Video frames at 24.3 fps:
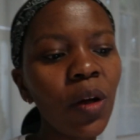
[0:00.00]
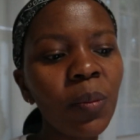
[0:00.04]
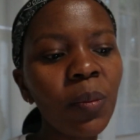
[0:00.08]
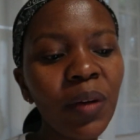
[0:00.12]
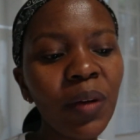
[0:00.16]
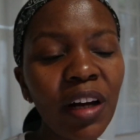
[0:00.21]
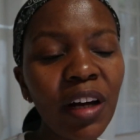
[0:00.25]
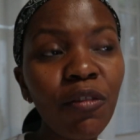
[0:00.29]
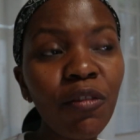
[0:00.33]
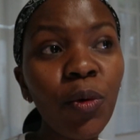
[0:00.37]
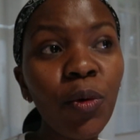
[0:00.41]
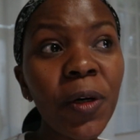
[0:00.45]
But
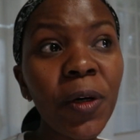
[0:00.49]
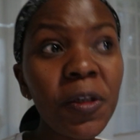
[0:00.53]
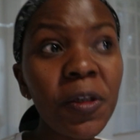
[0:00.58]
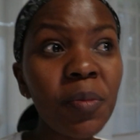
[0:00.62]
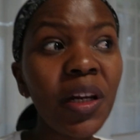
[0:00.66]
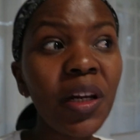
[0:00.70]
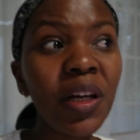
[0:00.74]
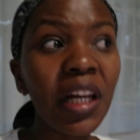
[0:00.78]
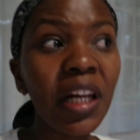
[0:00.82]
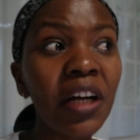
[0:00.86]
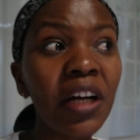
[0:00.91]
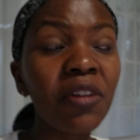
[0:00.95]
I've always
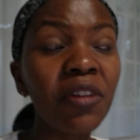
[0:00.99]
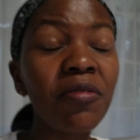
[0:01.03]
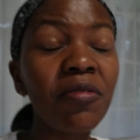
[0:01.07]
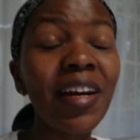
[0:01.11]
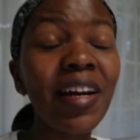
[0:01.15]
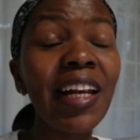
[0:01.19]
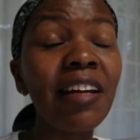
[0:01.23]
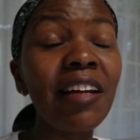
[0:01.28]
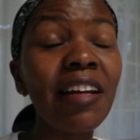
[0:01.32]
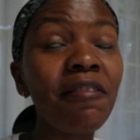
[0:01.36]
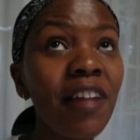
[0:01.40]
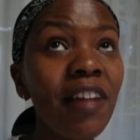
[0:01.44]
been like a
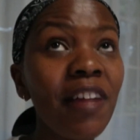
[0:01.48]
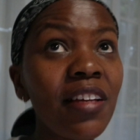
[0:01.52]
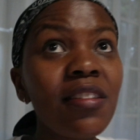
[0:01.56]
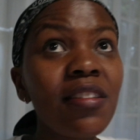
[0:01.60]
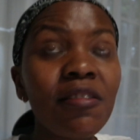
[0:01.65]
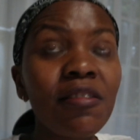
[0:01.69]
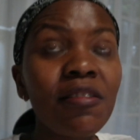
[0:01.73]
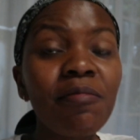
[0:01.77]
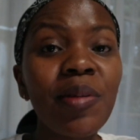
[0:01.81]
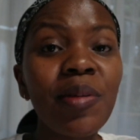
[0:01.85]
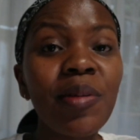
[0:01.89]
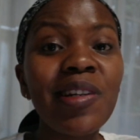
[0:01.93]
really
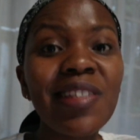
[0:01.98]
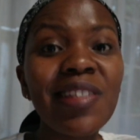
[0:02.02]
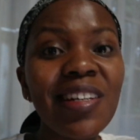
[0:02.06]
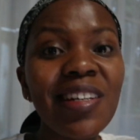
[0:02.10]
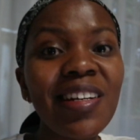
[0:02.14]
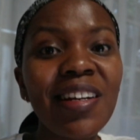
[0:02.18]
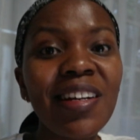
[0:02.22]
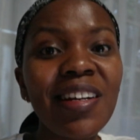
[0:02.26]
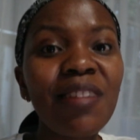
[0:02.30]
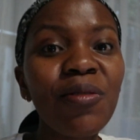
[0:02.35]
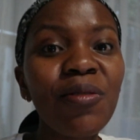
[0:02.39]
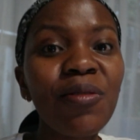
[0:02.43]
festive person,
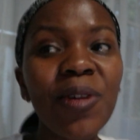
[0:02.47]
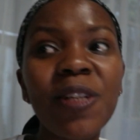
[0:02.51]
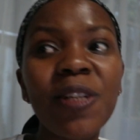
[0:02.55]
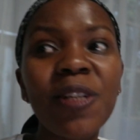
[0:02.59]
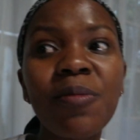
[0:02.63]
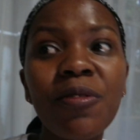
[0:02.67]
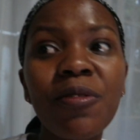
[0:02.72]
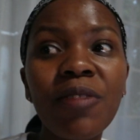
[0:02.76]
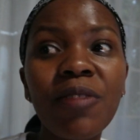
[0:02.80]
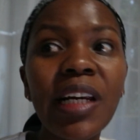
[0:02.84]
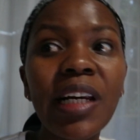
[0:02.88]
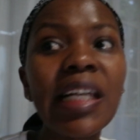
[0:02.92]
and I've always
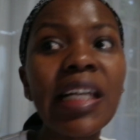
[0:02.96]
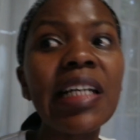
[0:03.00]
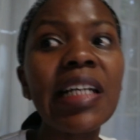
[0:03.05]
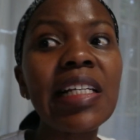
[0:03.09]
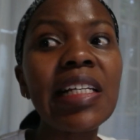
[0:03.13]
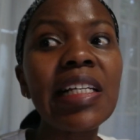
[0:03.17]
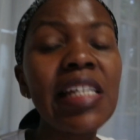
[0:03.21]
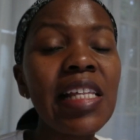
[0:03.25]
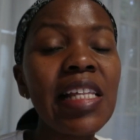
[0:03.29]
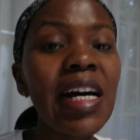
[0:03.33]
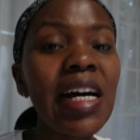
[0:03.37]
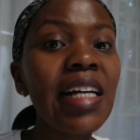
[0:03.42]
been really into
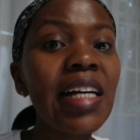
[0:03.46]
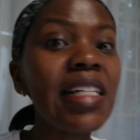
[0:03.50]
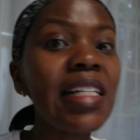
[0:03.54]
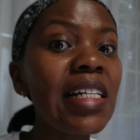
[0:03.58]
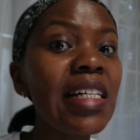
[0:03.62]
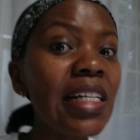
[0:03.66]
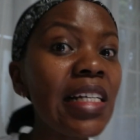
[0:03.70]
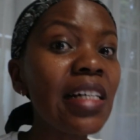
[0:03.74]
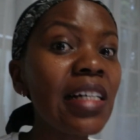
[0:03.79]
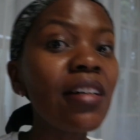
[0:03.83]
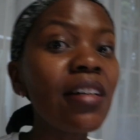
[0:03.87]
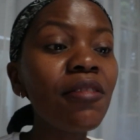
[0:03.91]
the
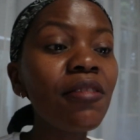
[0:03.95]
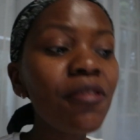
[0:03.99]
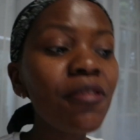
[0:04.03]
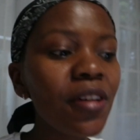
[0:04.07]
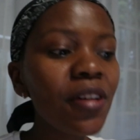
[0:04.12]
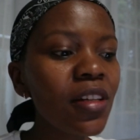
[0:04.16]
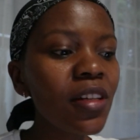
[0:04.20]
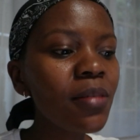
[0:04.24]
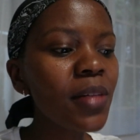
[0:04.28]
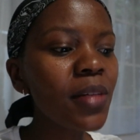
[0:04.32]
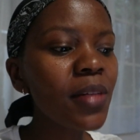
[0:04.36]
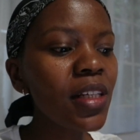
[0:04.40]
idea of
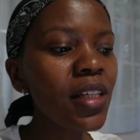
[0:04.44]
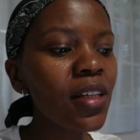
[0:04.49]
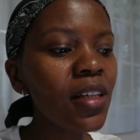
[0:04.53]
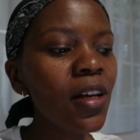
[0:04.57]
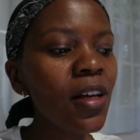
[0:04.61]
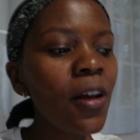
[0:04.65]
Christmas.